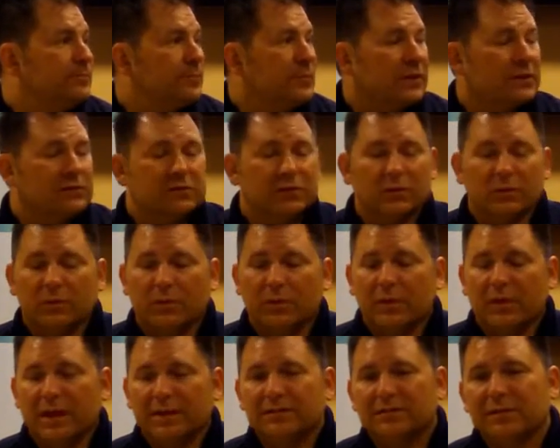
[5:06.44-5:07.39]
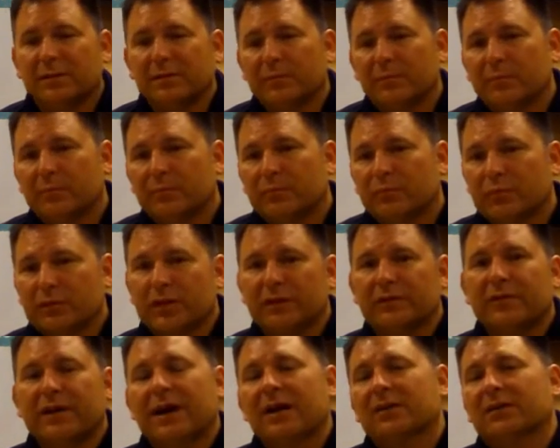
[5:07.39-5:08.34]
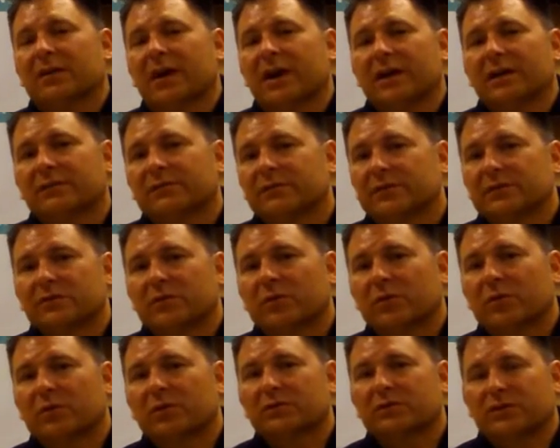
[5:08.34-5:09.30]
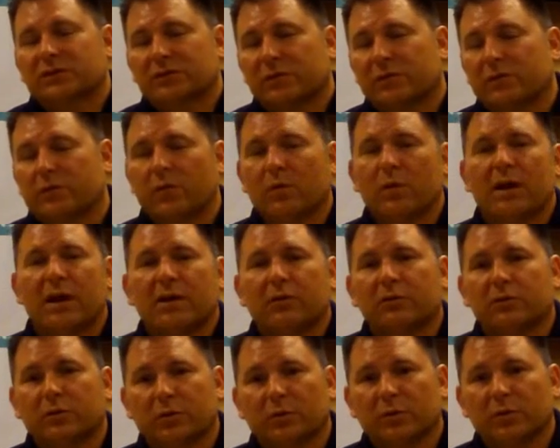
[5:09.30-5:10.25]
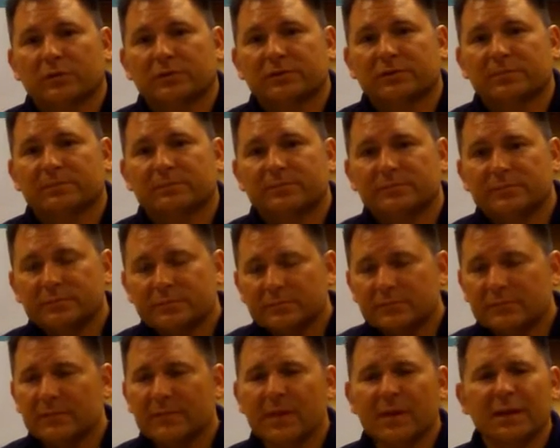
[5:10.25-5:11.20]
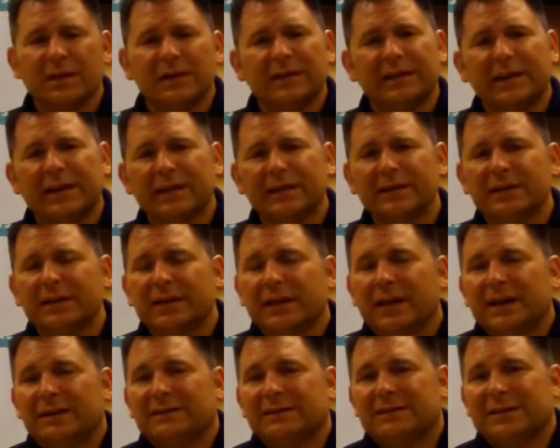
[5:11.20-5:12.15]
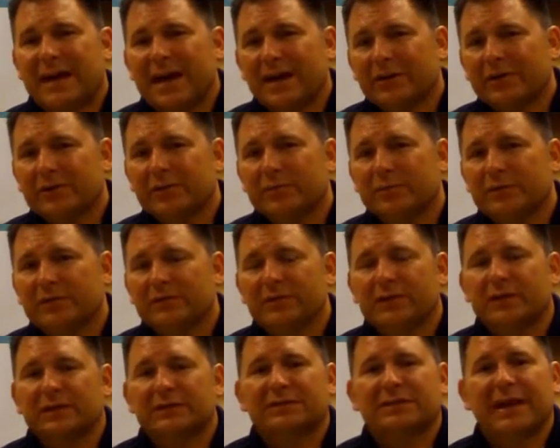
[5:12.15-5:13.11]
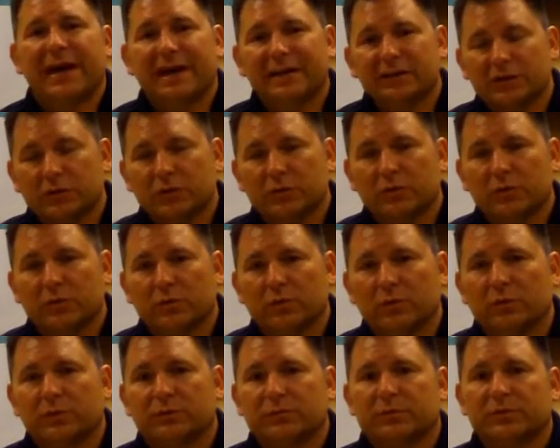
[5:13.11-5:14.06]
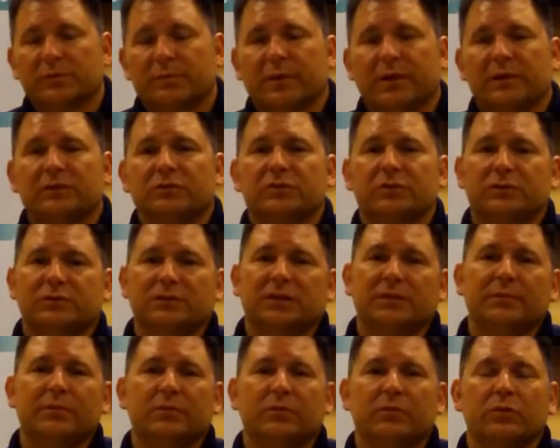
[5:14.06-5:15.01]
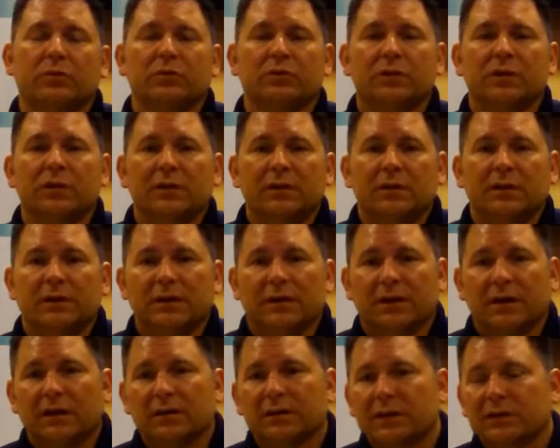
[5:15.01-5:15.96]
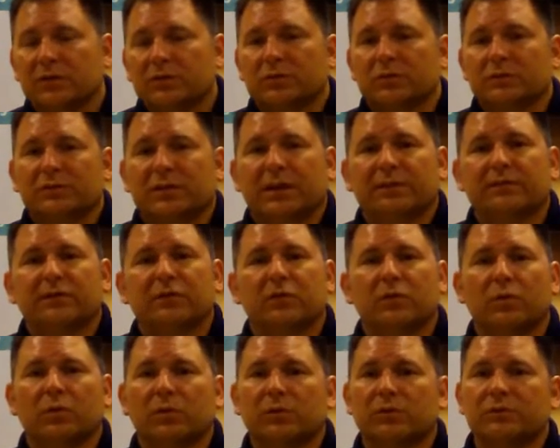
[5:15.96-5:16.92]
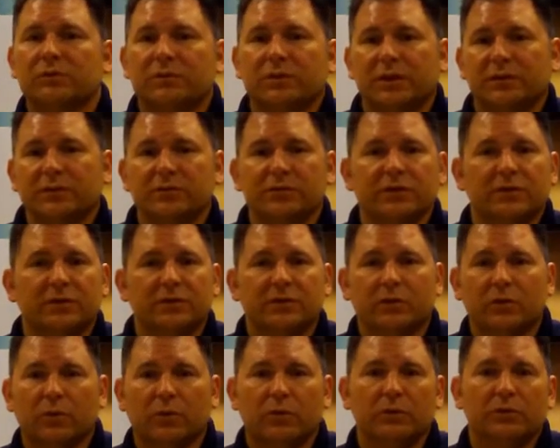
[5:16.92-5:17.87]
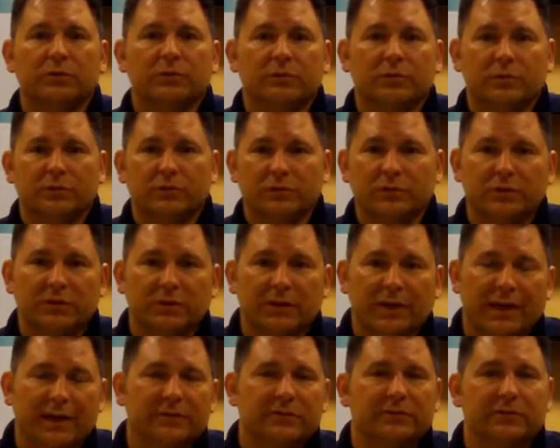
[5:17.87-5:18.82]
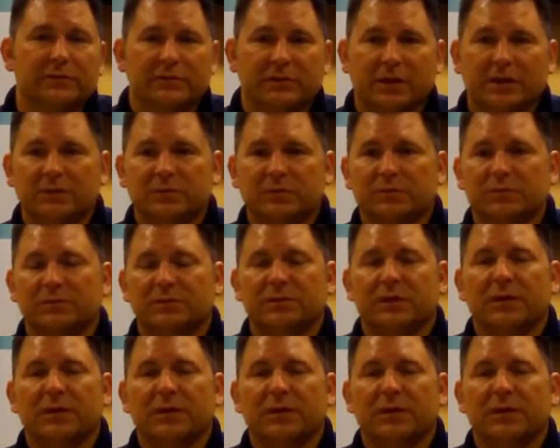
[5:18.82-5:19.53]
So that's a brief outline of this course. It's a 4-hour course. Again, it's not going to be very technical with respect to a typical electrical safety course or an engineering course for doing hazard assessments,